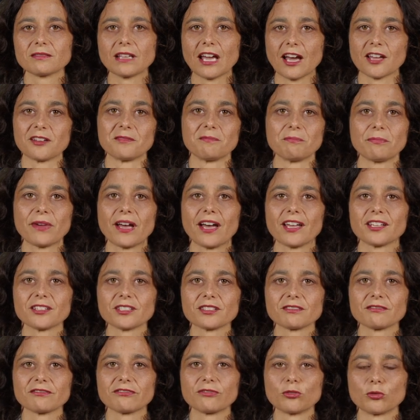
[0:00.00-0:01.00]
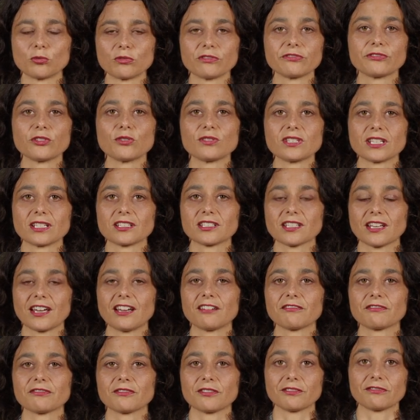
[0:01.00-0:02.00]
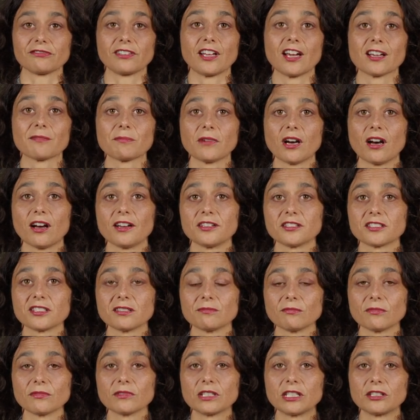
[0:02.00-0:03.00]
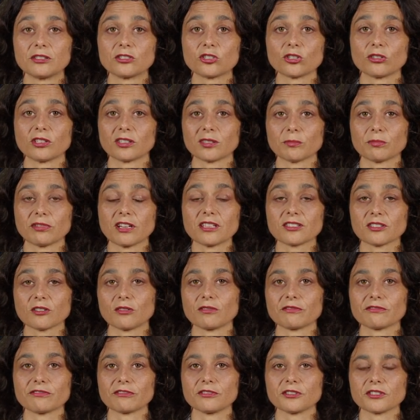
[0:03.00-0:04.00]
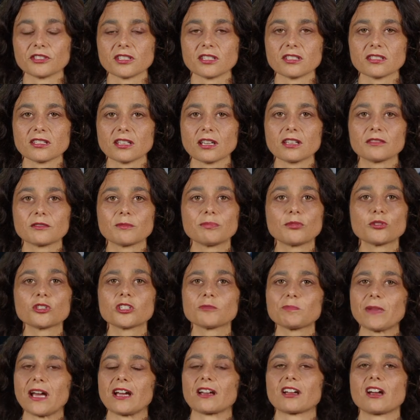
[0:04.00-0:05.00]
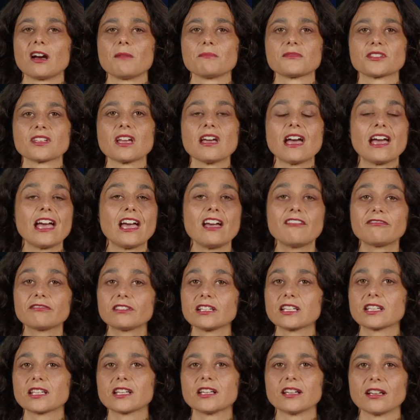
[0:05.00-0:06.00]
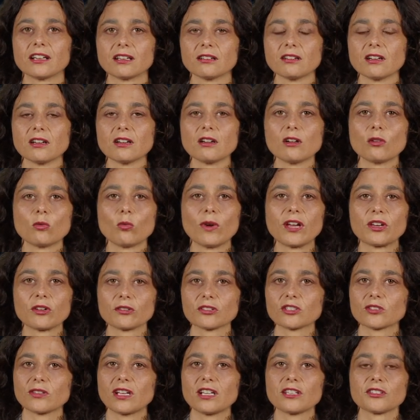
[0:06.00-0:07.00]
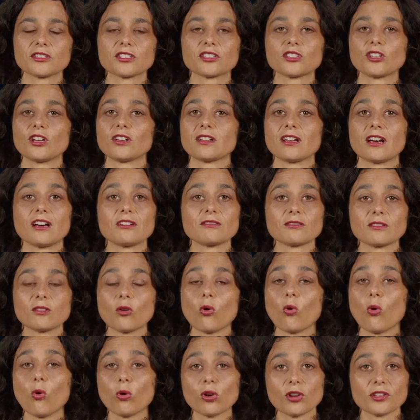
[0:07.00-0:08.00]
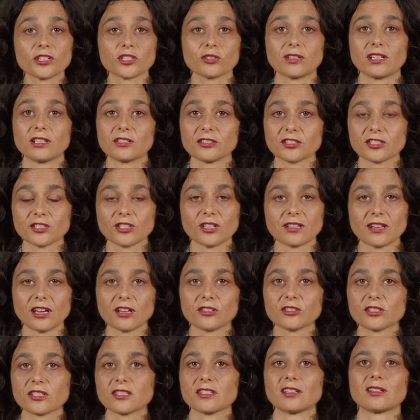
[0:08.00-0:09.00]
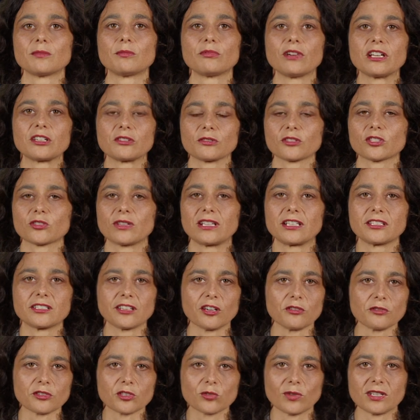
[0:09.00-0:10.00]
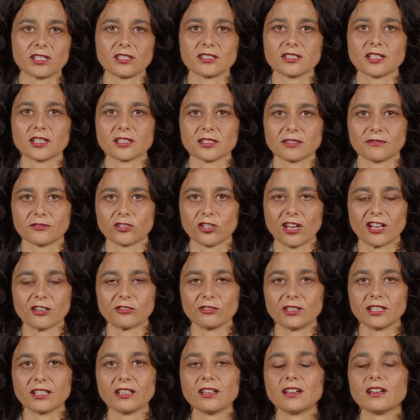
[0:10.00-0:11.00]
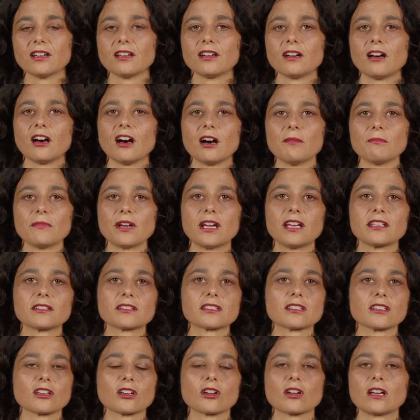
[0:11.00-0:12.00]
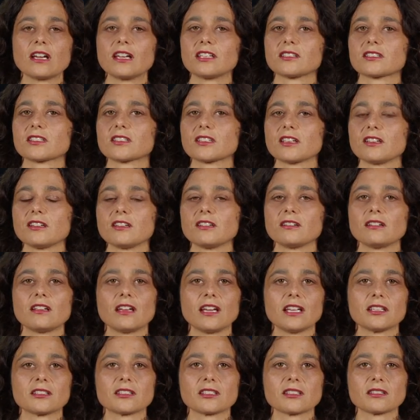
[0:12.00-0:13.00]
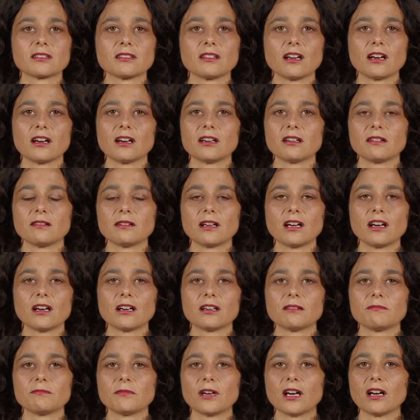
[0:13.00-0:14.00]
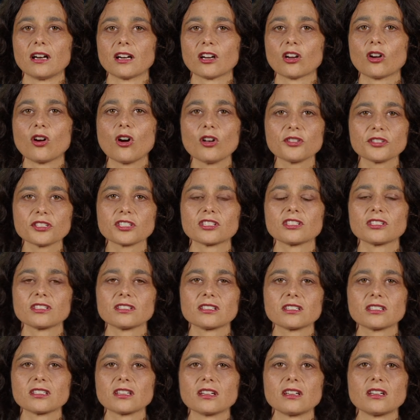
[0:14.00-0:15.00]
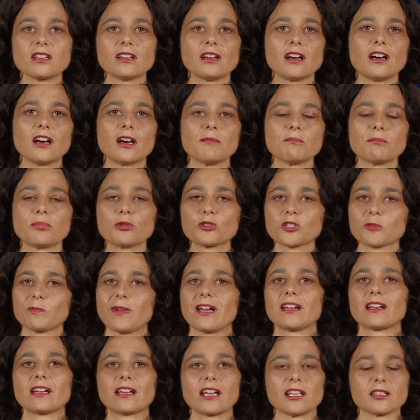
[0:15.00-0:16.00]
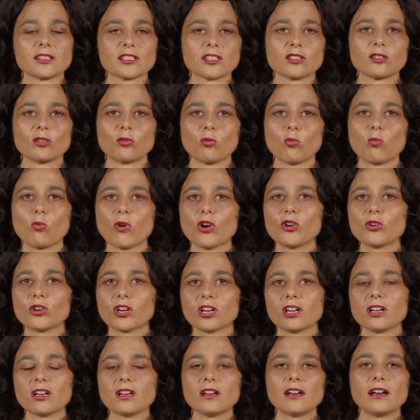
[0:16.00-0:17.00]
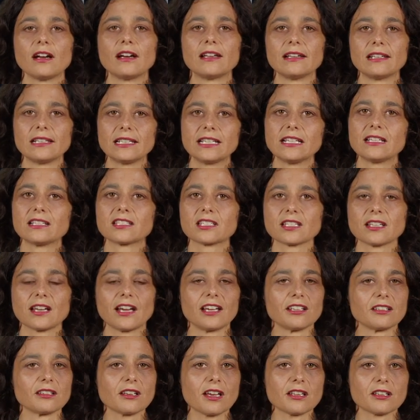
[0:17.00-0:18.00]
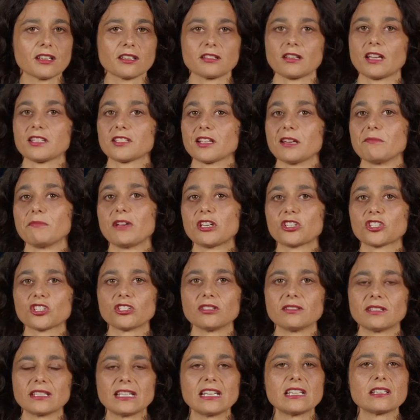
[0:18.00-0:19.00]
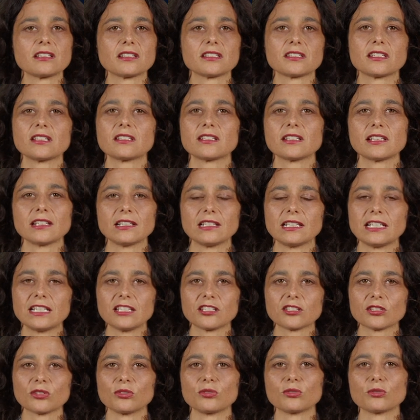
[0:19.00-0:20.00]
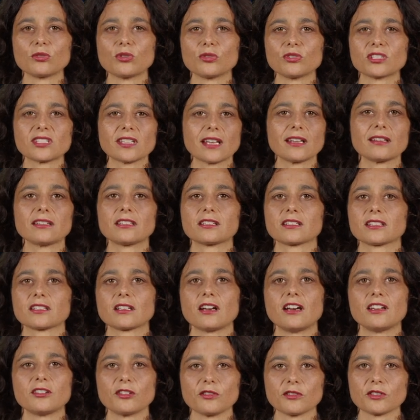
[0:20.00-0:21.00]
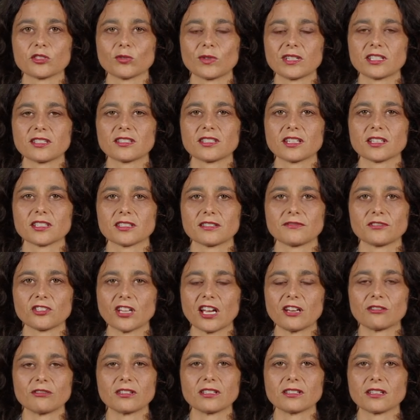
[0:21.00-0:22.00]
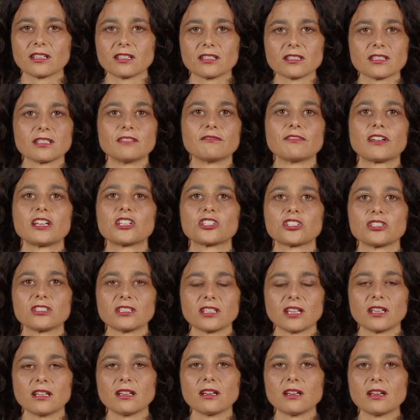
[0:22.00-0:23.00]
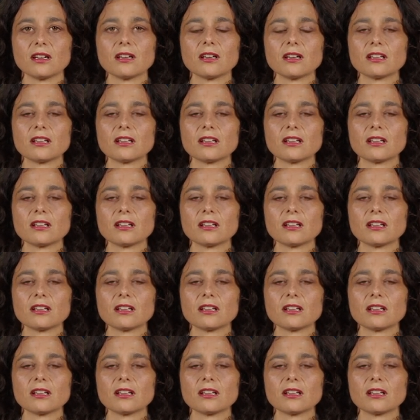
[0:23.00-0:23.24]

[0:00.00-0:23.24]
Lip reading: Adam Bandt for refusing to have the flag behind him during the press conferences. The pushback comes every year when all Australians turn out to celebrate Australia Day on the 26th of January. It's a constant pushback against the woke elite and as I mentioned, the inner city elite who suddenly decide on the 26th of January that it's Invasion Day.